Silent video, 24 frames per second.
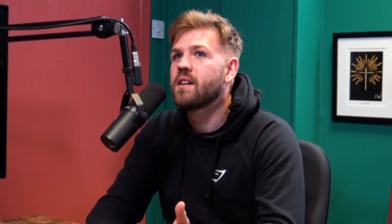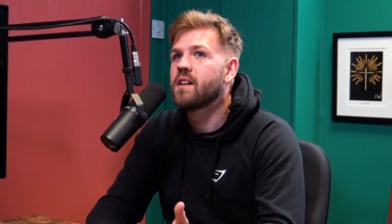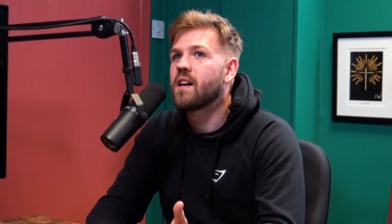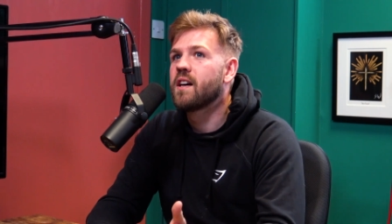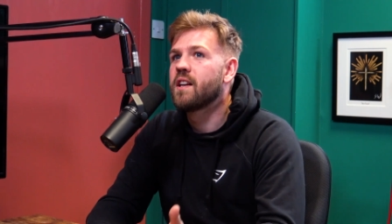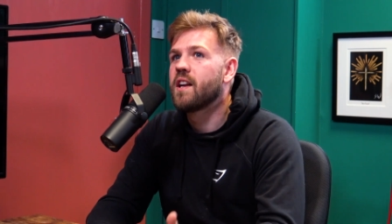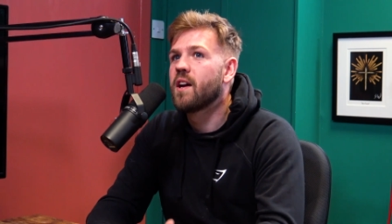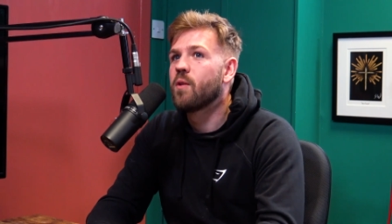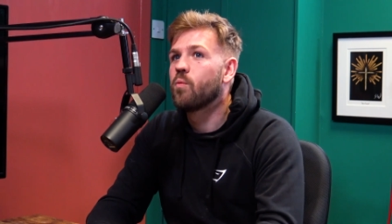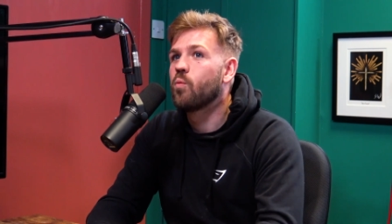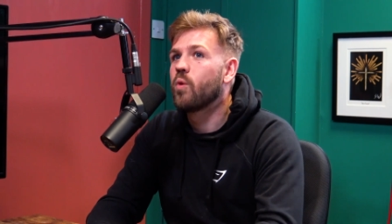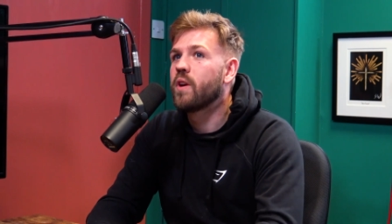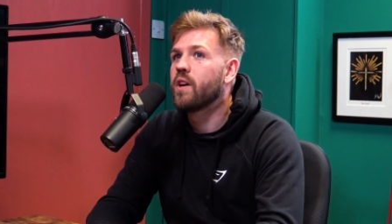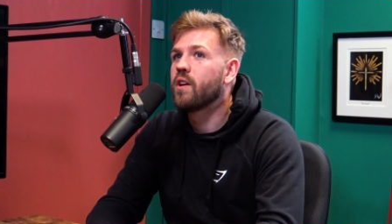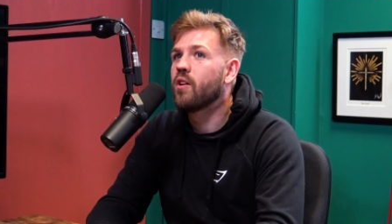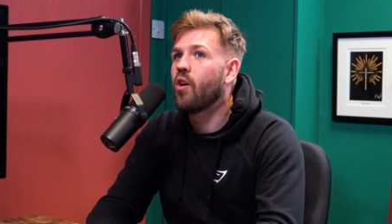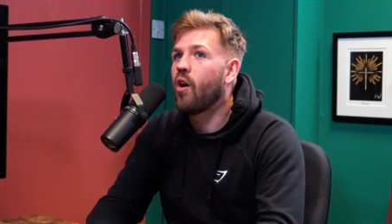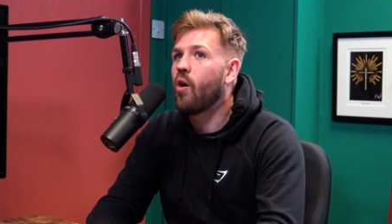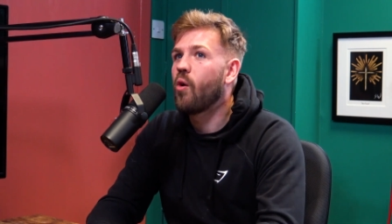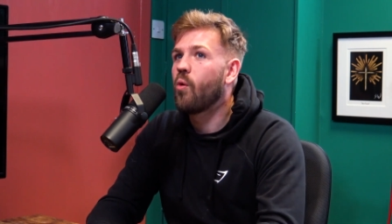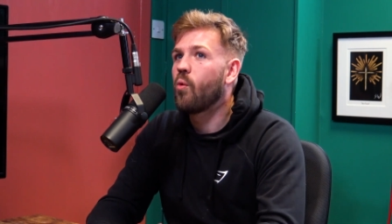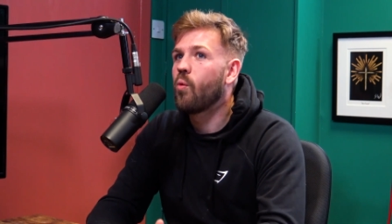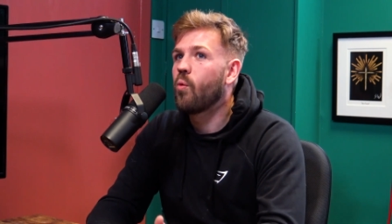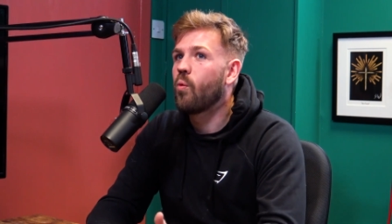and then we
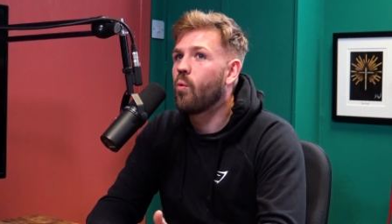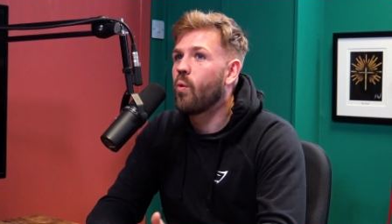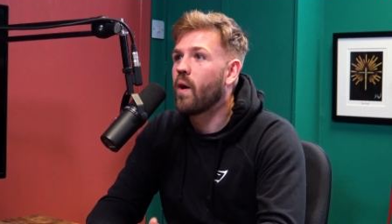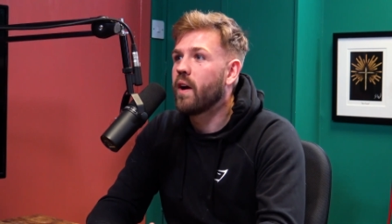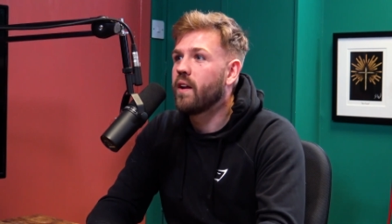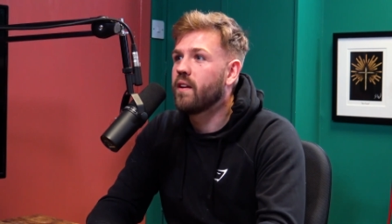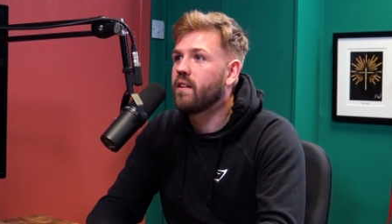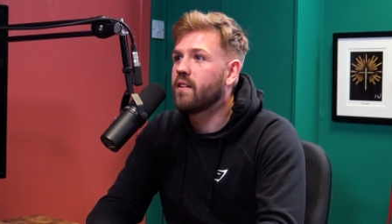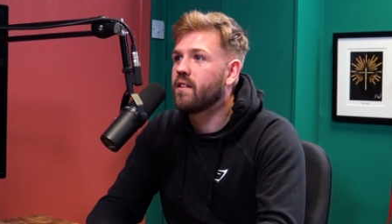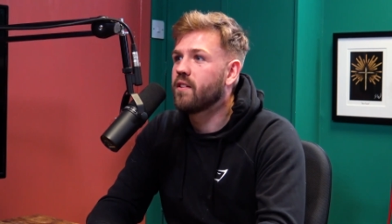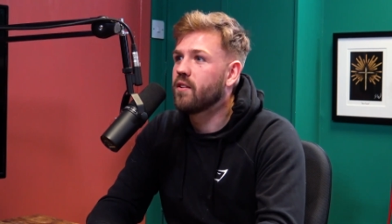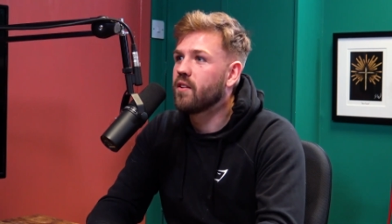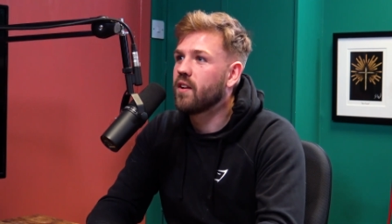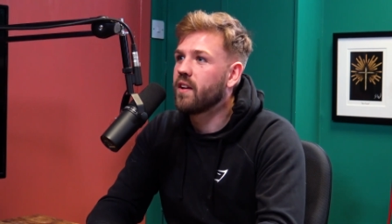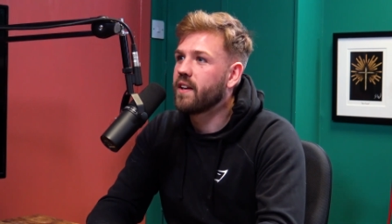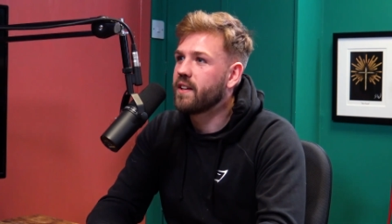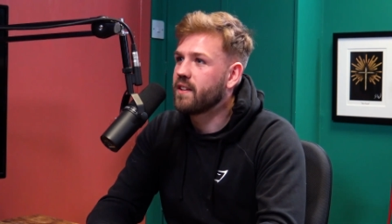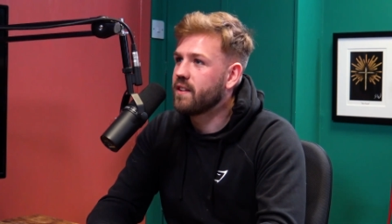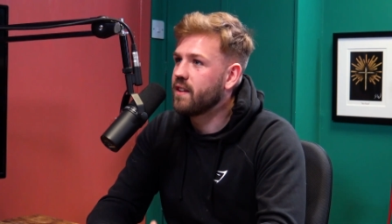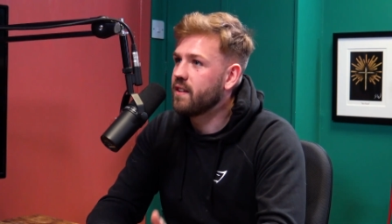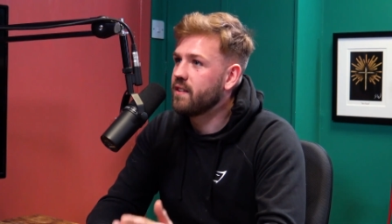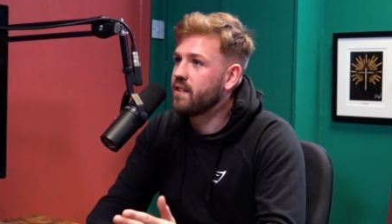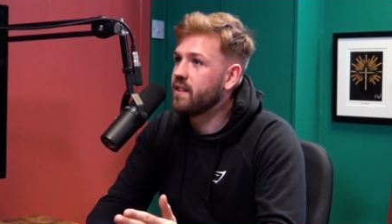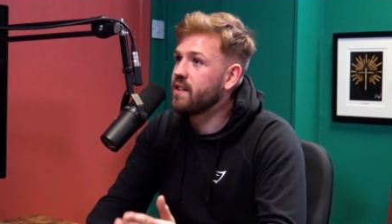all went to like
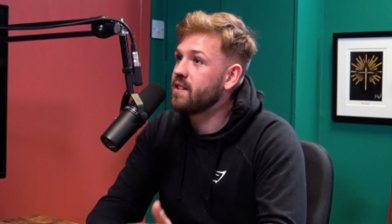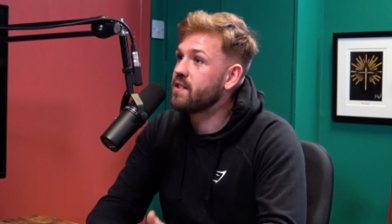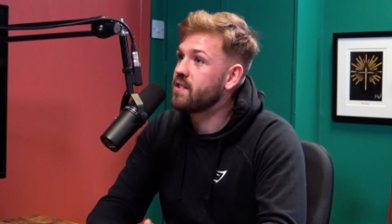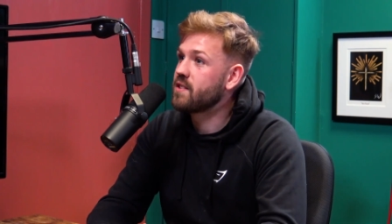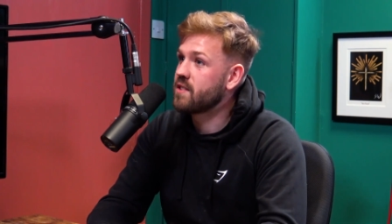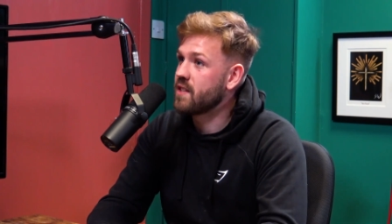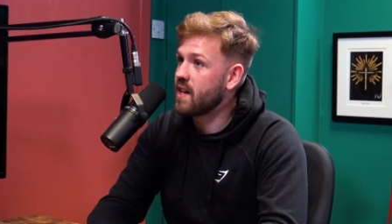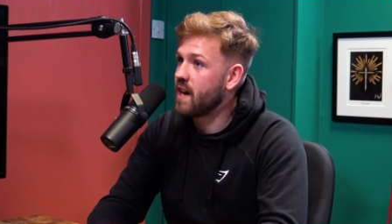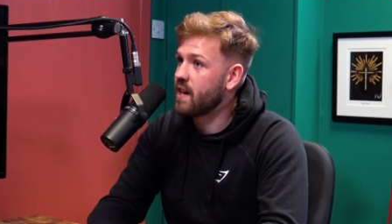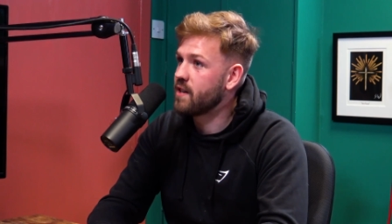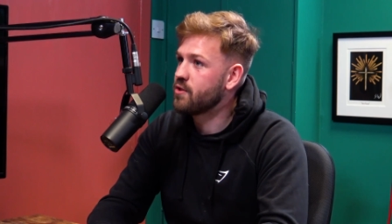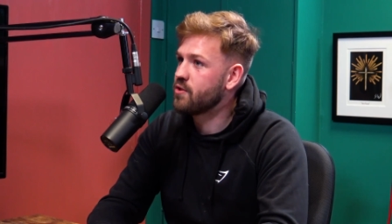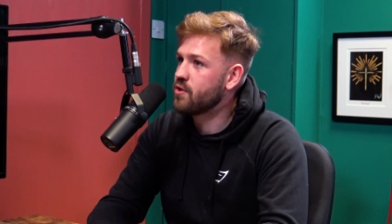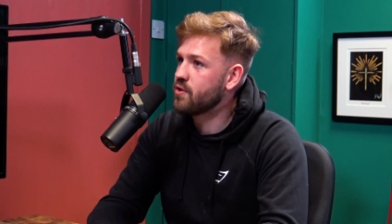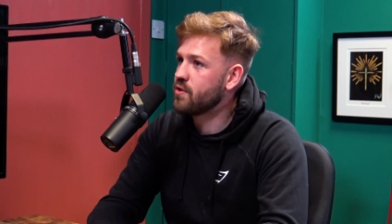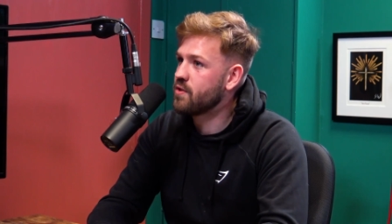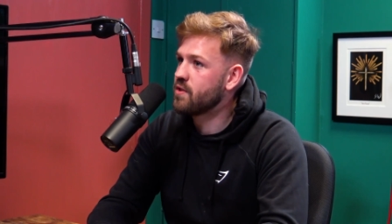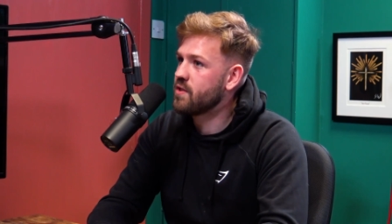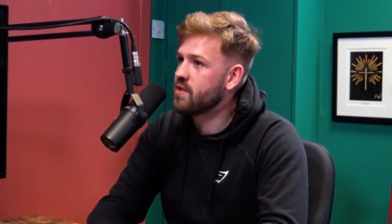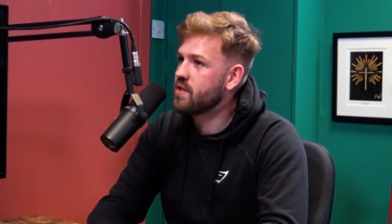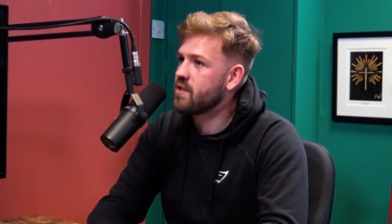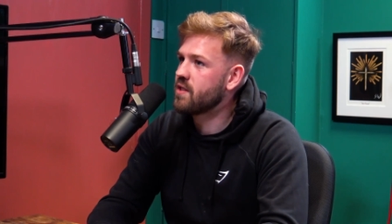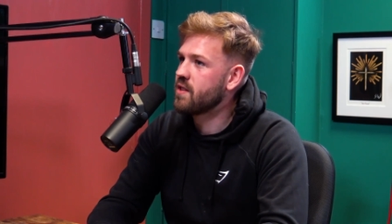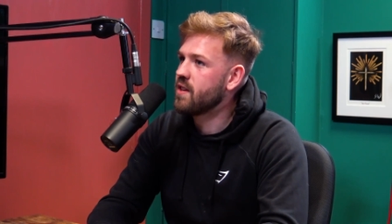the, these sand
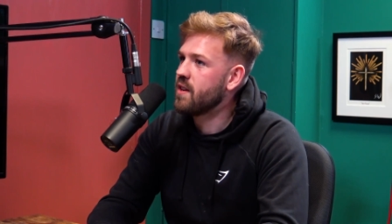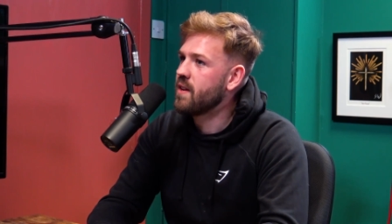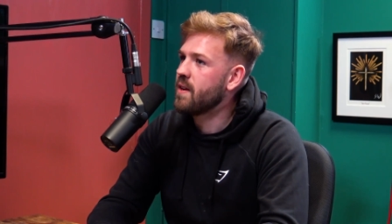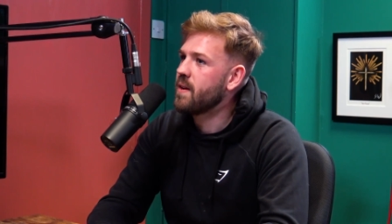dunes.